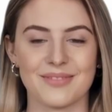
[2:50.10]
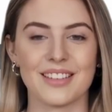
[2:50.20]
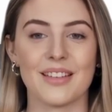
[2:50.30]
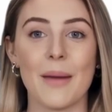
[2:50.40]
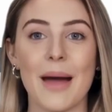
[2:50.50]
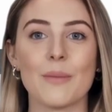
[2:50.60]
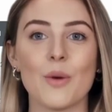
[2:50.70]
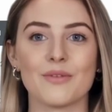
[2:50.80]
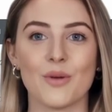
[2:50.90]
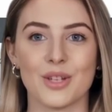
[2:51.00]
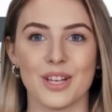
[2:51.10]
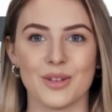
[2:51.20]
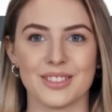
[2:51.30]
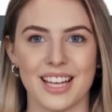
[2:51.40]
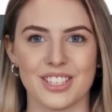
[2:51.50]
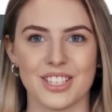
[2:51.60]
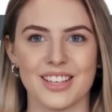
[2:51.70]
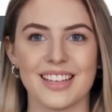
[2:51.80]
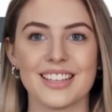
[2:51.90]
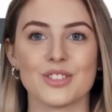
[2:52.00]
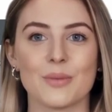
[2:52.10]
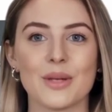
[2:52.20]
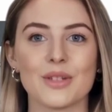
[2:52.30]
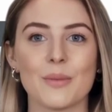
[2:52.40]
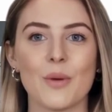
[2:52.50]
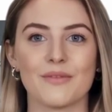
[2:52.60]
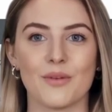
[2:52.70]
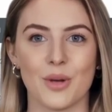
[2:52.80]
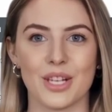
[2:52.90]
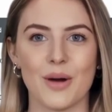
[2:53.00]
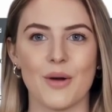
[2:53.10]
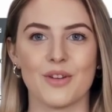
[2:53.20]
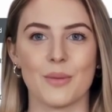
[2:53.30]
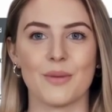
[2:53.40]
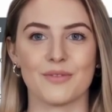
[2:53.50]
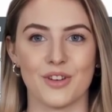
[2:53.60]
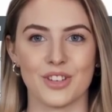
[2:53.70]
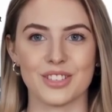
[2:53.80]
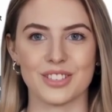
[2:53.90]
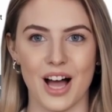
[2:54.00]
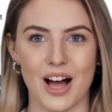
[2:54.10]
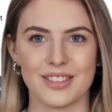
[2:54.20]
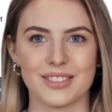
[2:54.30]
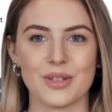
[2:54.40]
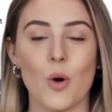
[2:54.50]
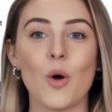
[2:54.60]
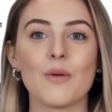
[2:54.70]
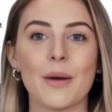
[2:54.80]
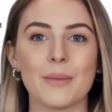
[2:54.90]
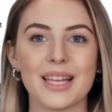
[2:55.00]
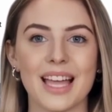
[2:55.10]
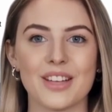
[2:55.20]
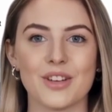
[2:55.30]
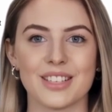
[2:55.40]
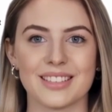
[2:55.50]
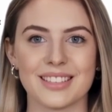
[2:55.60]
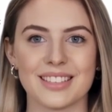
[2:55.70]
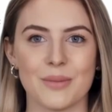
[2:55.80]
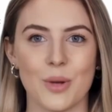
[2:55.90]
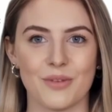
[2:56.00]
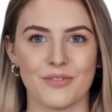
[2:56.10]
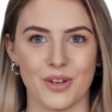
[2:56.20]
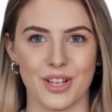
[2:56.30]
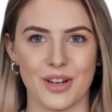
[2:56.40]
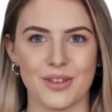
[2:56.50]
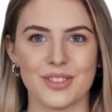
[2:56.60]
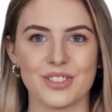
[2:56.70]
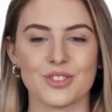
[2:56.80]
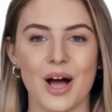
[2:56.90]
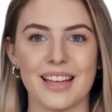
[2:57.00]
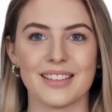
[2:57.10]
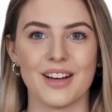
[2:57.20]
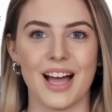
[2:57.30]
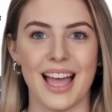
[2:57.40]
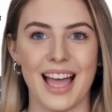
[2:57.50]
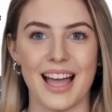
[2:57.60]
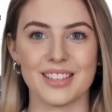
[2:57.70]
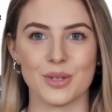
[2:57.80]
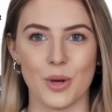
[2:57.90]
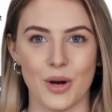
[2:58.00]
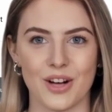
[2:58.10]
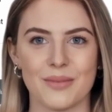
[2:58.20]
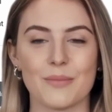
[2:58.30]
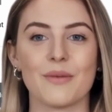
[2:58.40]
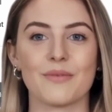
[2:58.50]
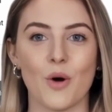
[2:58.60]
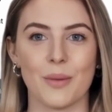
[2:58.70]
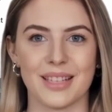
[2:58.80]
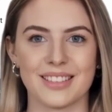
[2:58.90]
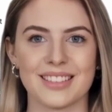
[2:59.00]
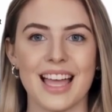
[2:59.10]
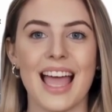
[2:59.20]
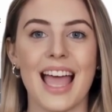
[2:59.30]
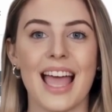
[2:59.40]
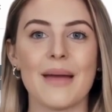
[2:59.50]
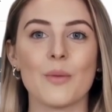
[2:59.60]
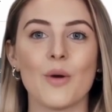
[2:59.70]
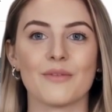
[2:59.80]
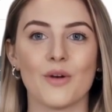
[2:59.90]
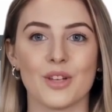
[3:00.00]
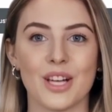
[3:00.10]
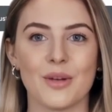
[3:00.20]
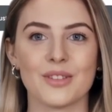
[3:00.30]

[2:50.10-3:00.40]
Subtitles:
The My Portfolio section lets you build a portfolio of your preferred stocks or replicate your existing portfolios to track their AI score, performance, and portfolio